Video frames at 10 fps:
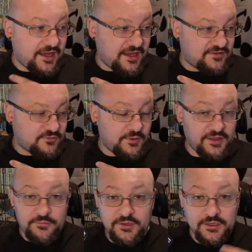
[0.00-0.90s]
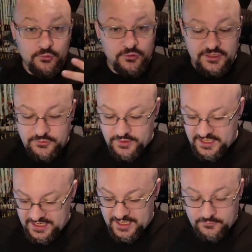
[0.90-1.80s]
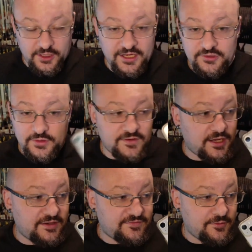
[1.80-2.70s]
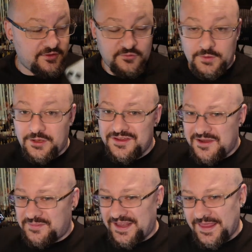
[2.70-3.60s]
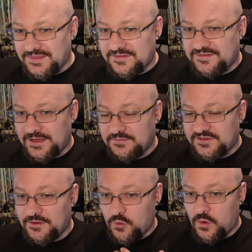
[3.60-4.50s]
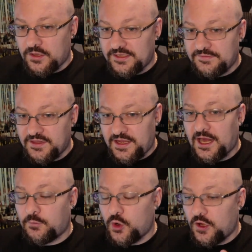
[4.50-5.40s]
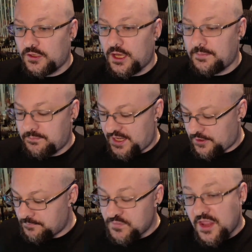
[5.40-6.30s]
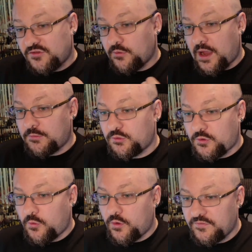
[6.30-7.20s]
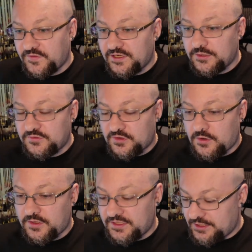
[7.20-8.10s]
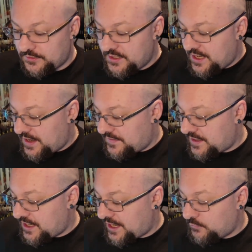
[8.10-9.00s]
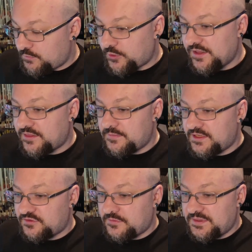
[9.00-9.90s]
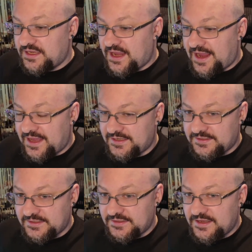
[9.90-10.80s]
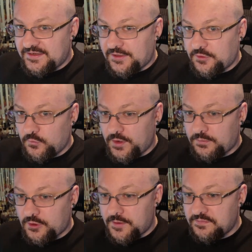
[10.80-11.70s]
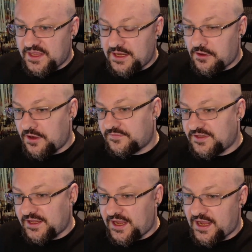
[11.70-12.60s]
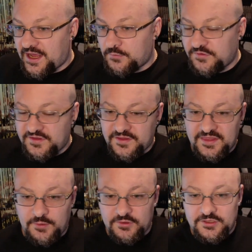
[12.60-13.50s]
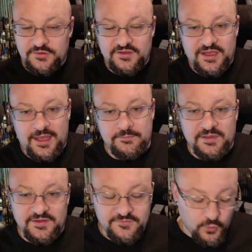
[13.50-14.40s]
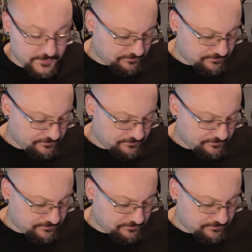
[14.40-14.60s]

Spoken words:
S23. Really great camera. I do have an iPhone as well, but I like the Samsung quality of the camera a lot better. So I would record videos on here, and then I would bring them in to be edited. Now, the one problem that I often had was that they were using MP4.